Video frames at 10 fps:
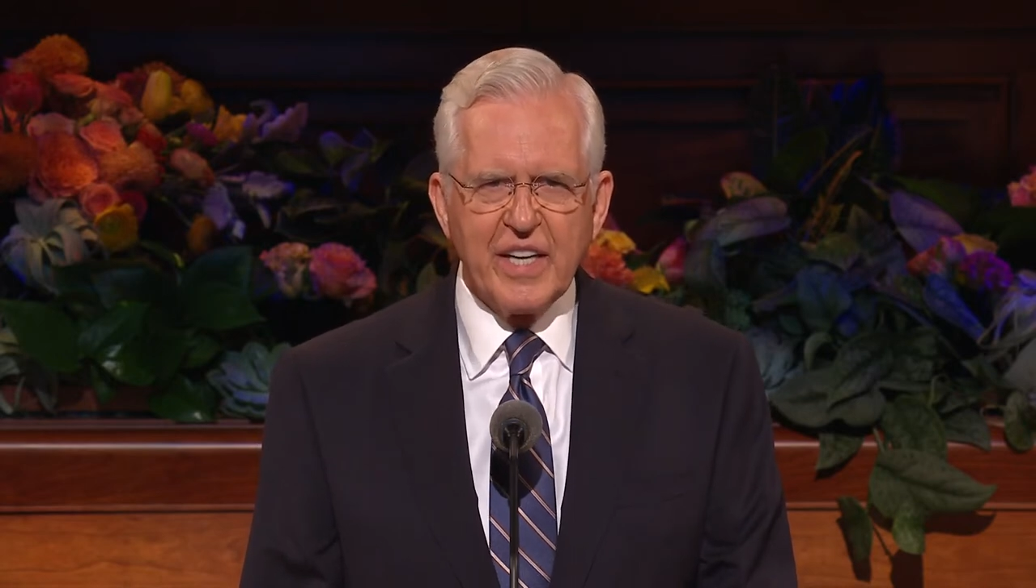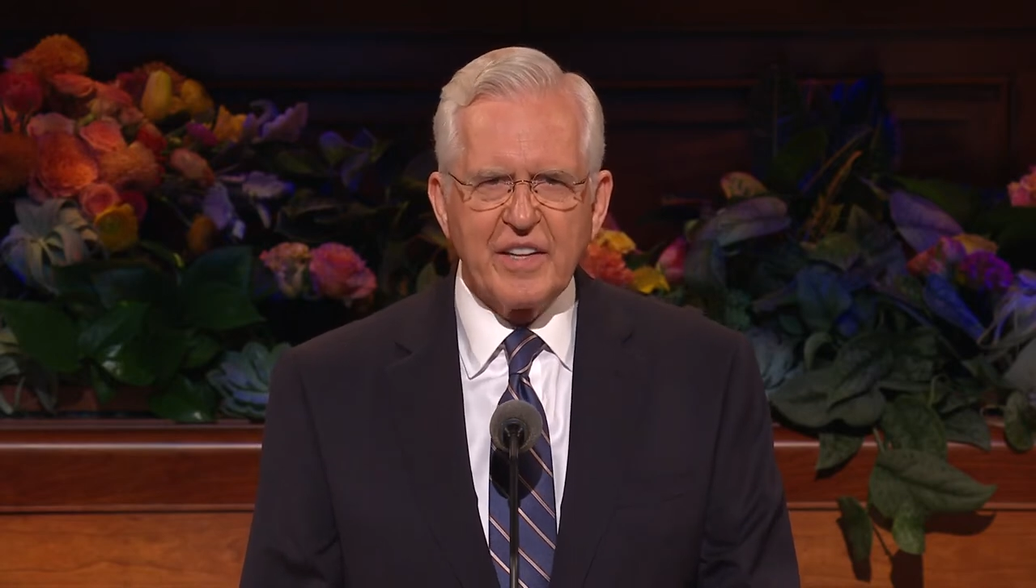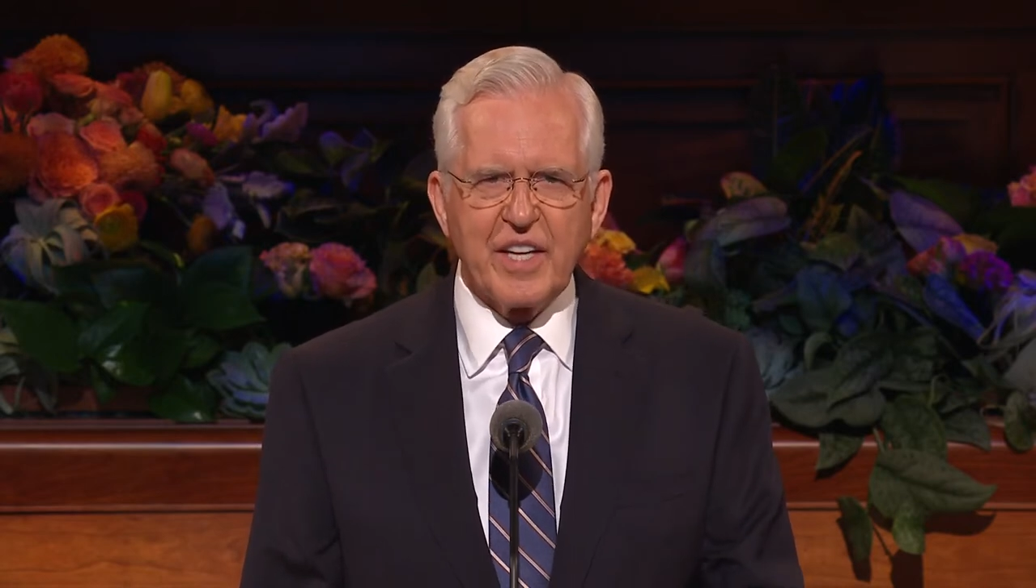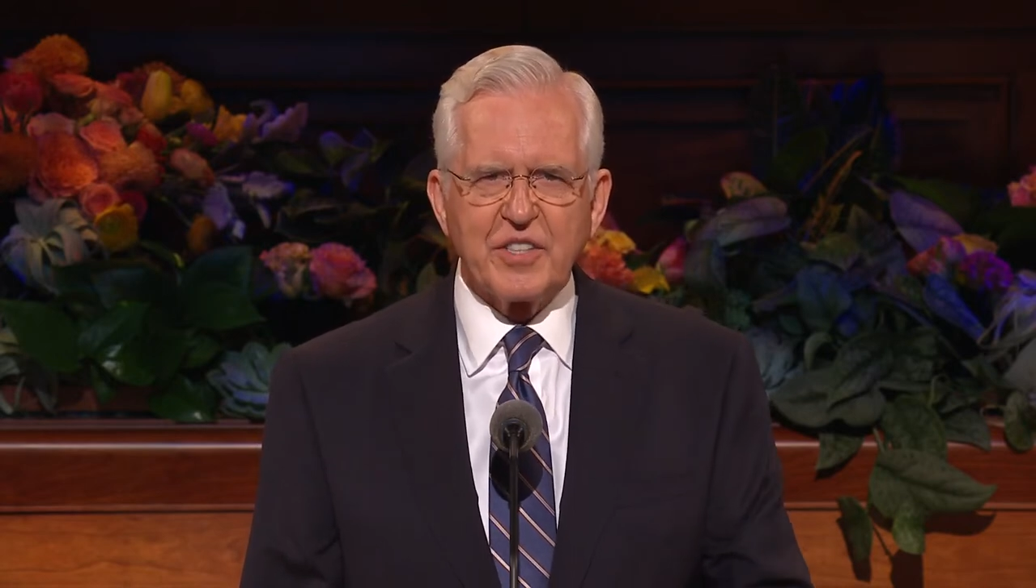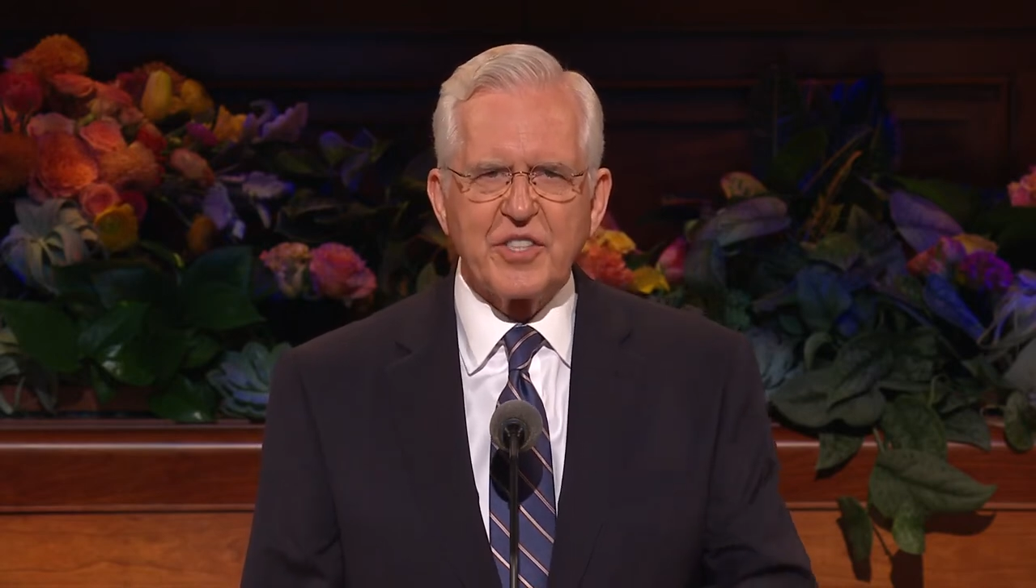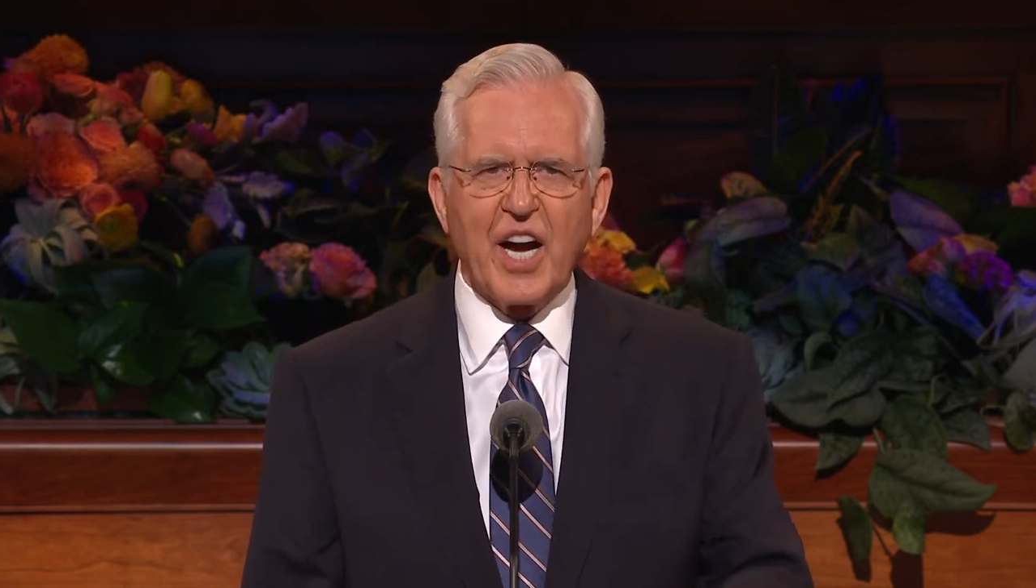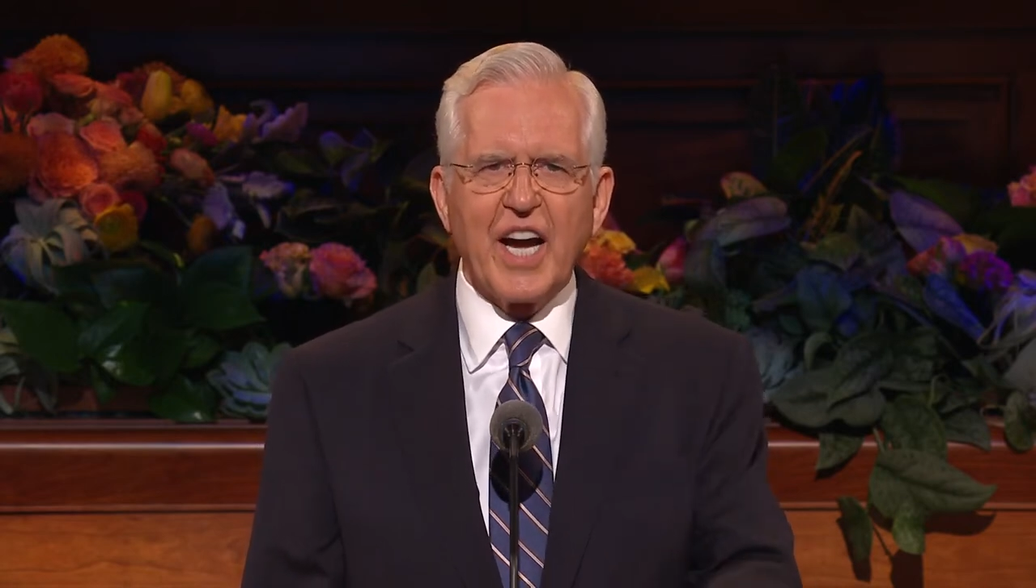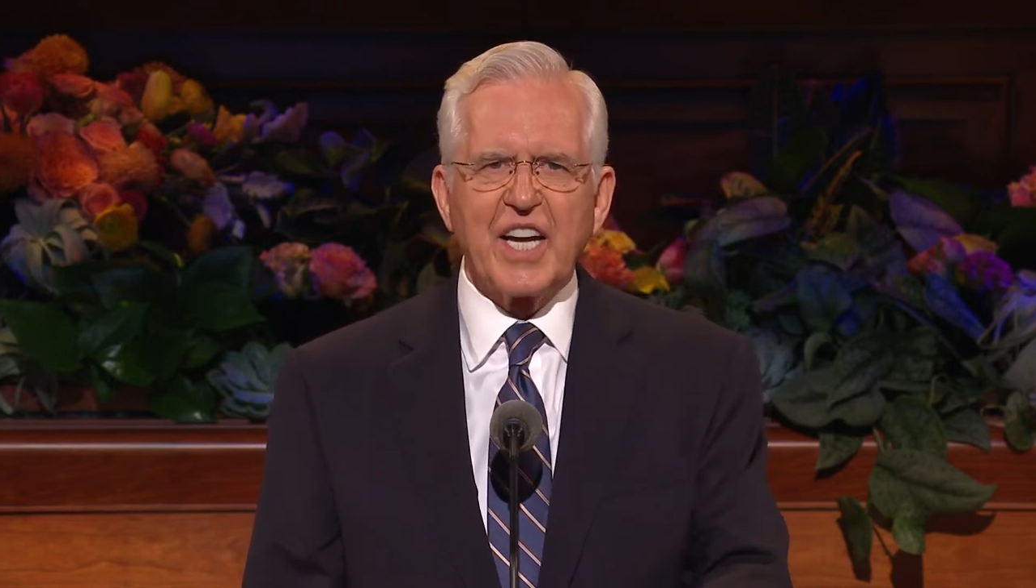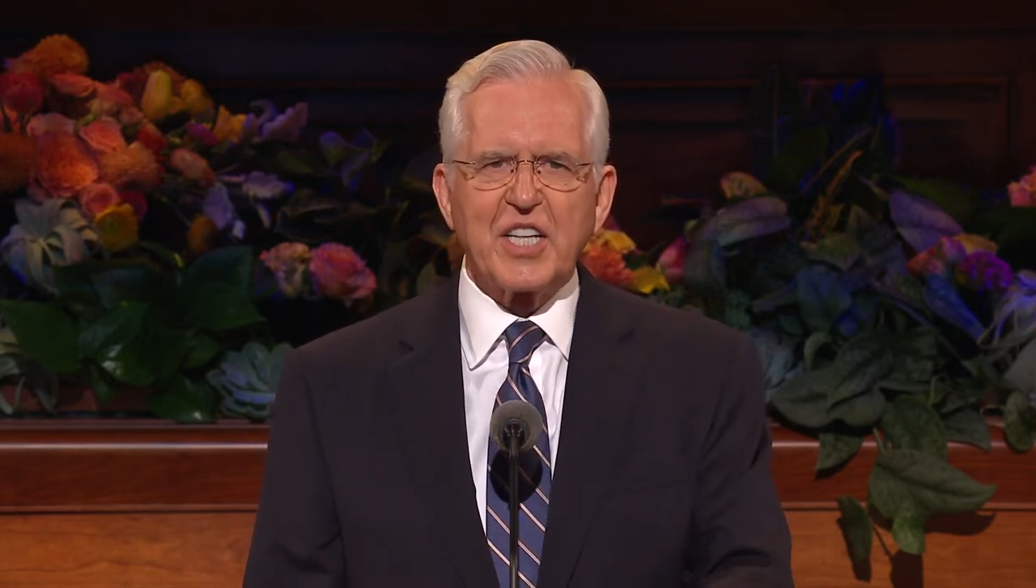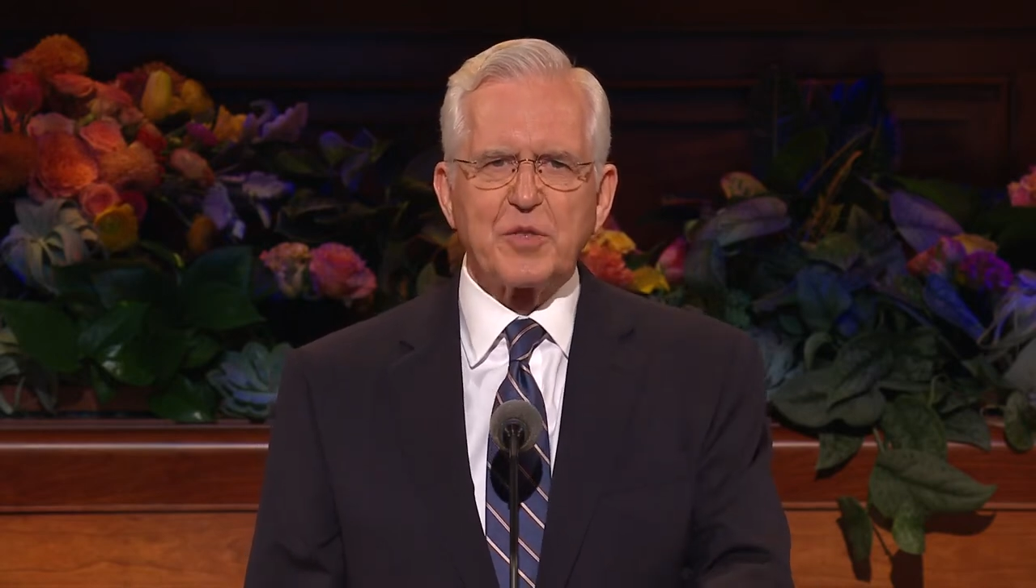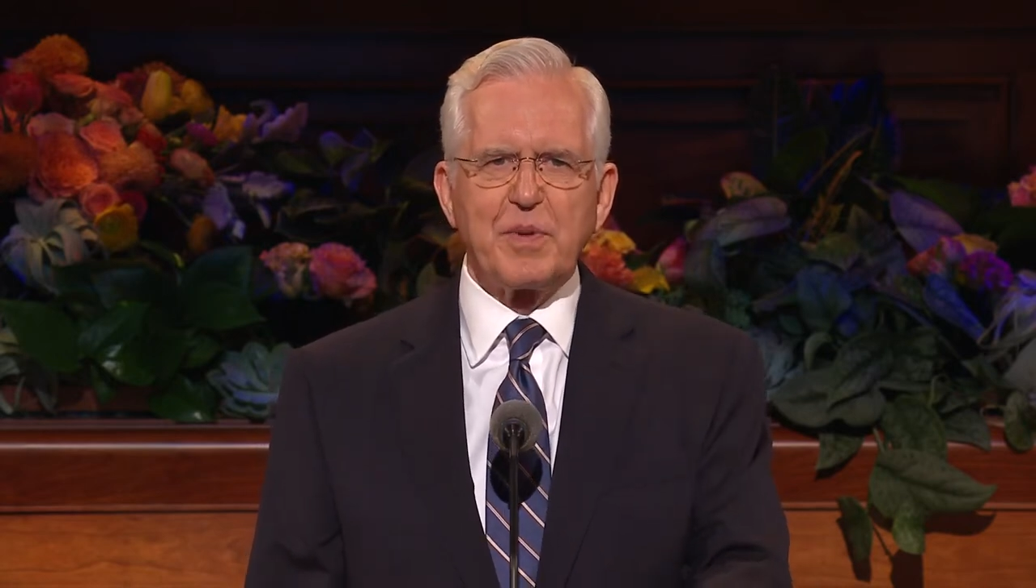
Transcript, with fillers: that Zion is